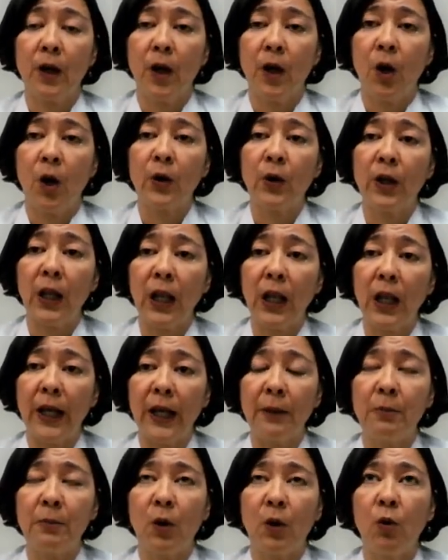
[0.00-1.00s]
a
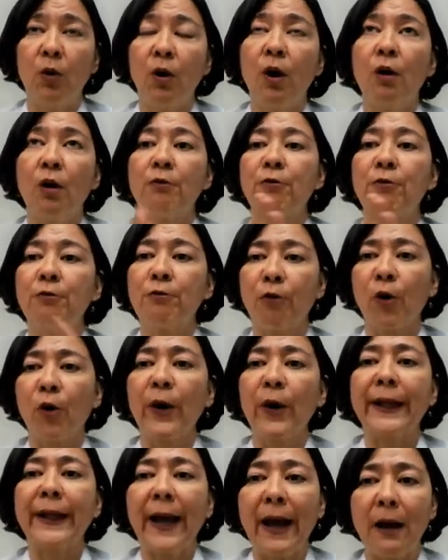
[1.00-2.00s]
label 4
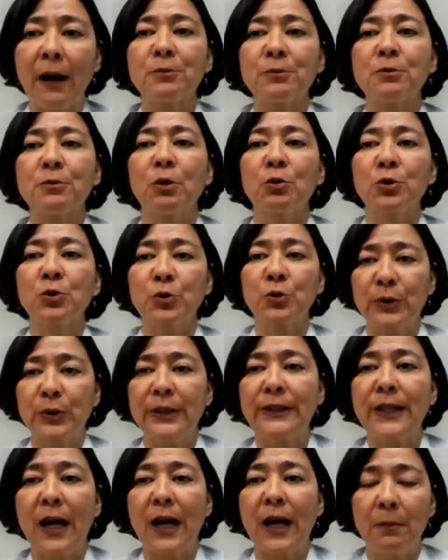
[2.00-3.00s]
capsules 3
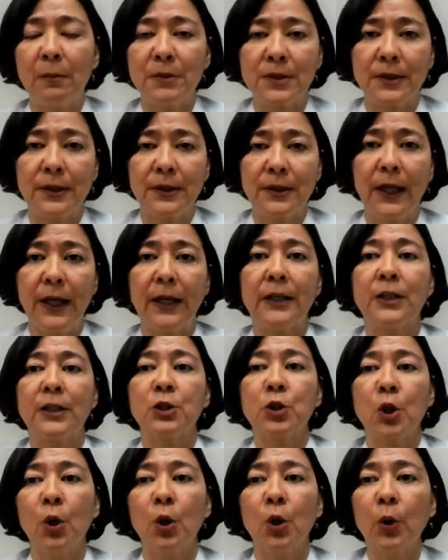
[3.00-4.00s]
times a day and a
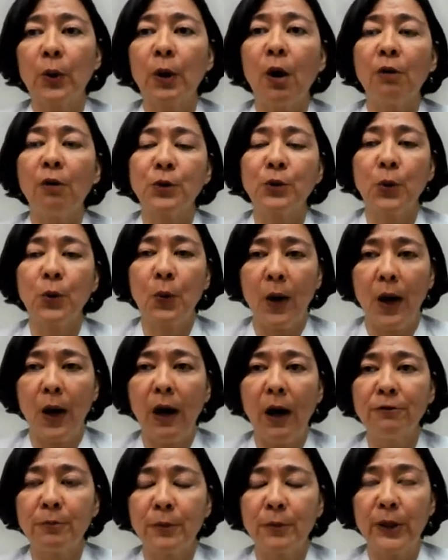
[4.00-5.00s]
total of
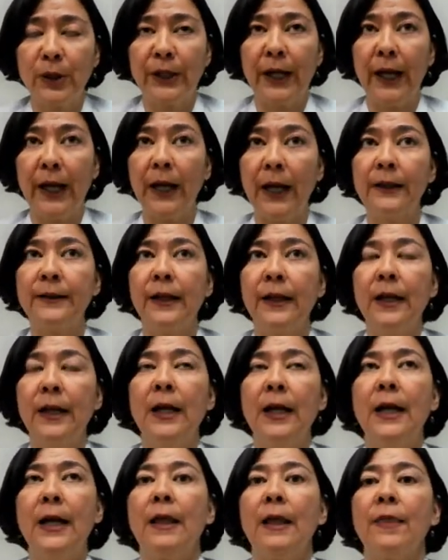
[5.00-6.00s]
12 per day.
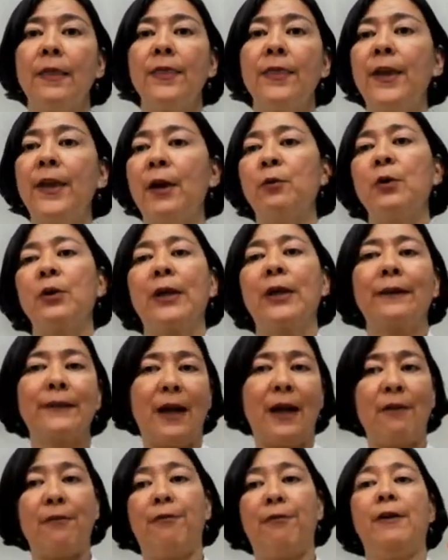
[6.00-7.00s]
They will get
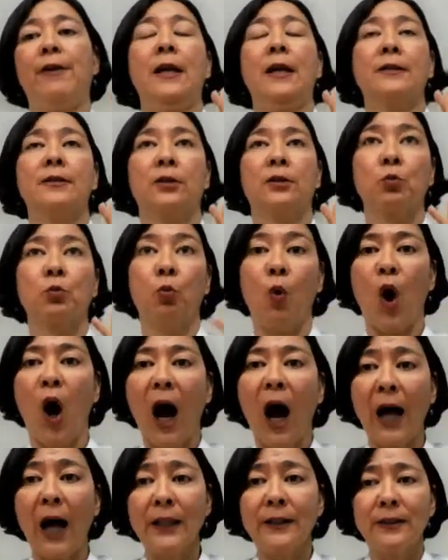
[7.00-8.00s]
that face. It's
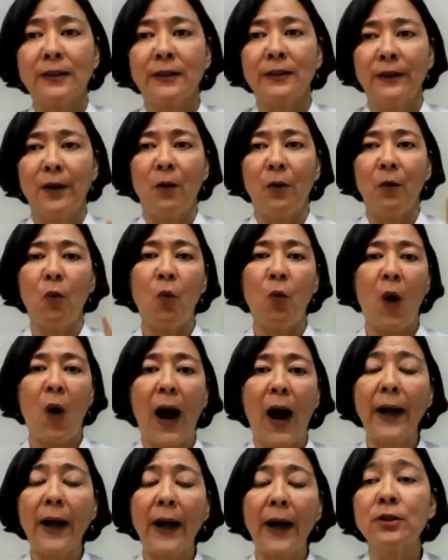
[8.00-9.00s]
what?
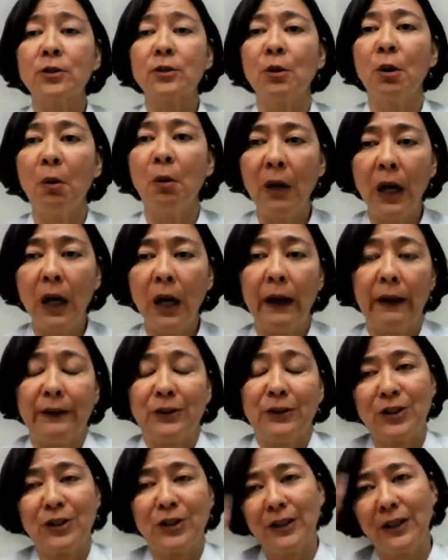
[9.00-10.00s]
Why so
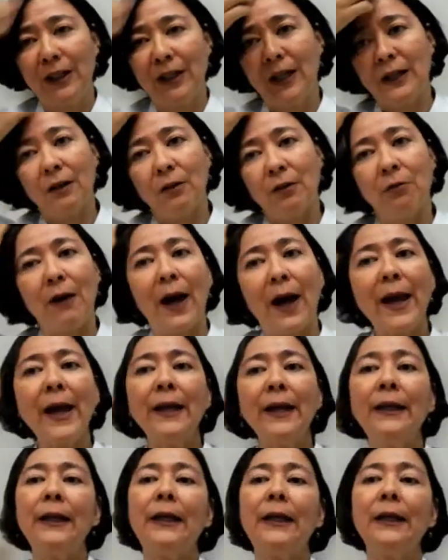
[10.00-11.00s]
much? Why I
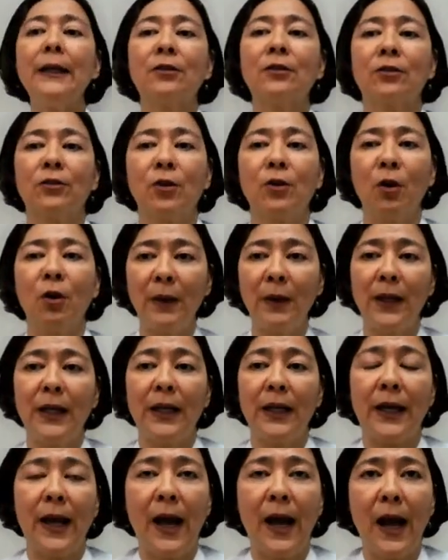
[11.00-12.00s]
need so many
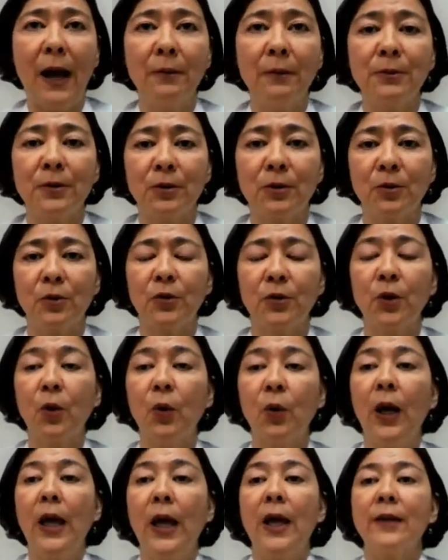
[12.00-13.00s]
capsules?
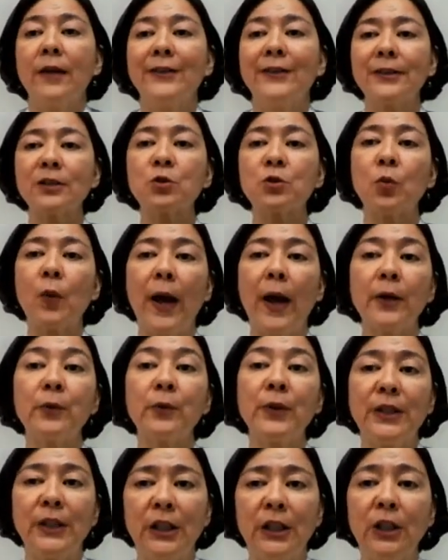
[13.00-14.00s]
So this is when
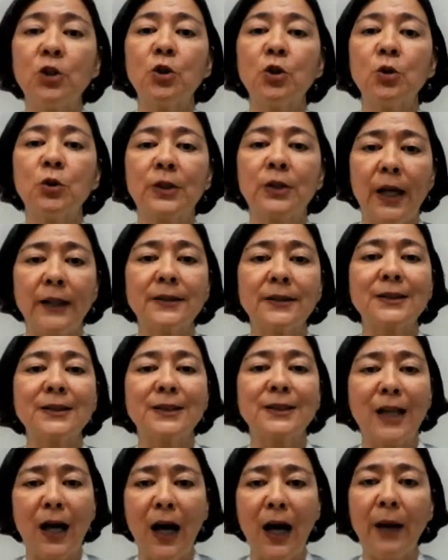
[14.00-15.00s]
we need to take the
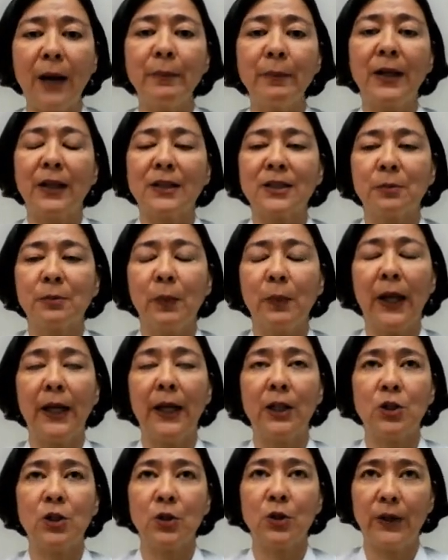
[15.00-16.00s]
time and
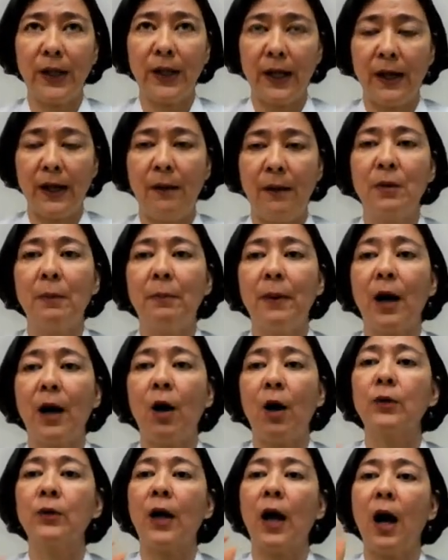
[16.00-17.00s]
explain to them
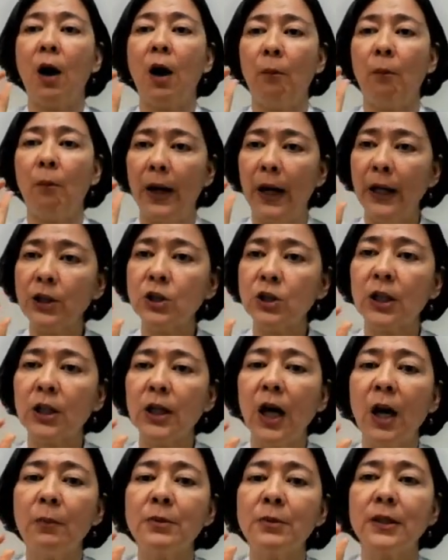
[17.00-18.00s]
about how much
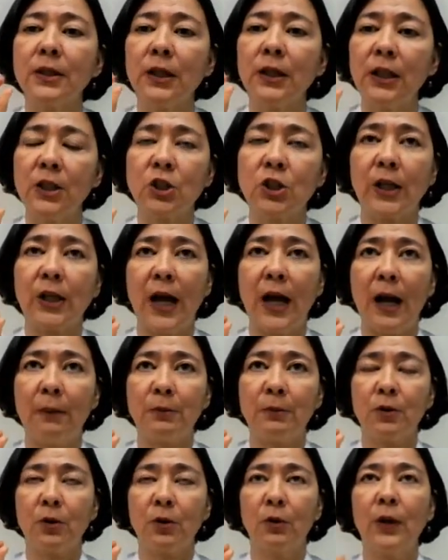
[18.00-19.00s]
comes in each
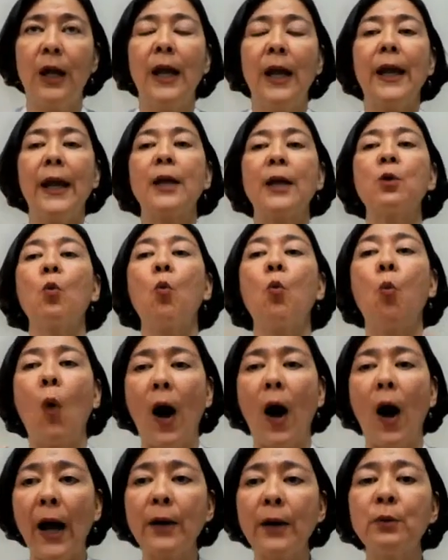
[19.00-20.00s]
capsule and
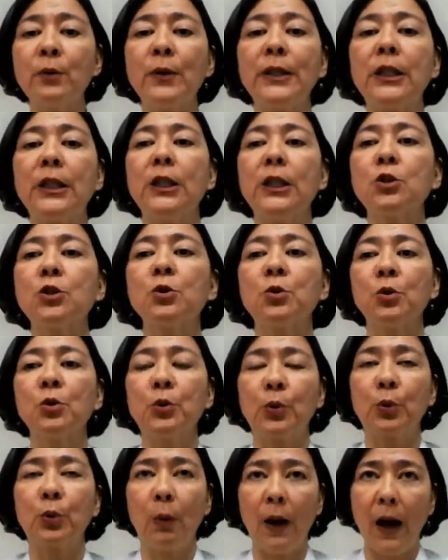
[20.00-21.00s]
why we need to do
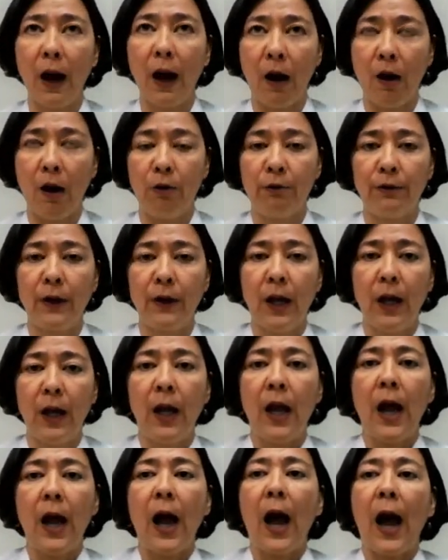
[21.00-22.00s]
12.
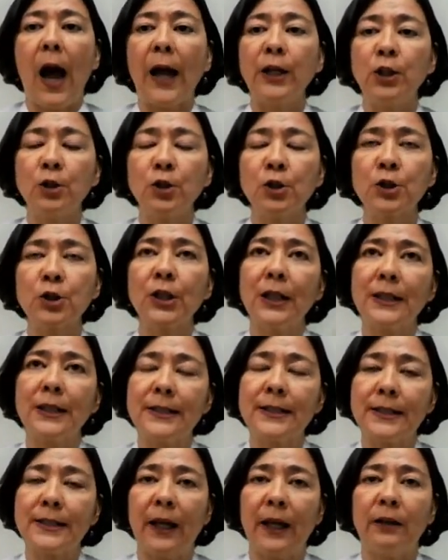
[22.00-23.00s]
I usually
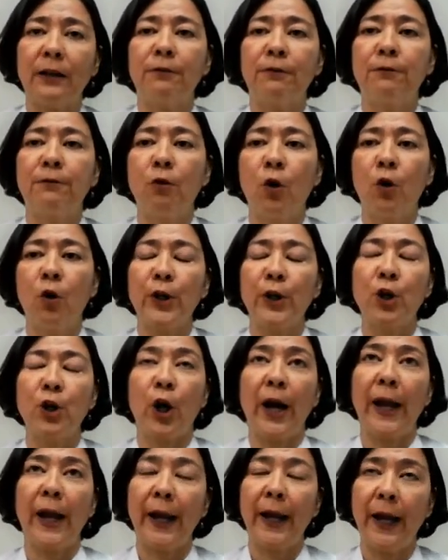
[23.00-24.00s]
say for
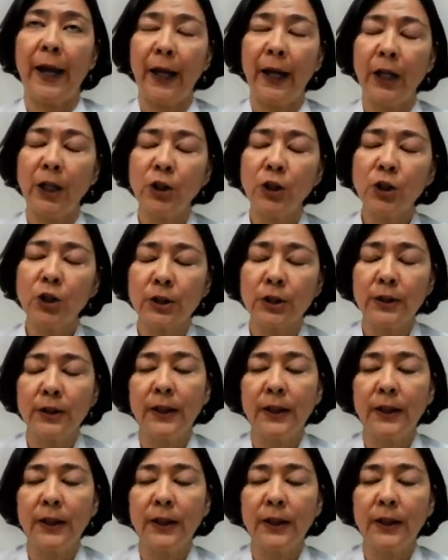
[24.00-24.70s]
your age,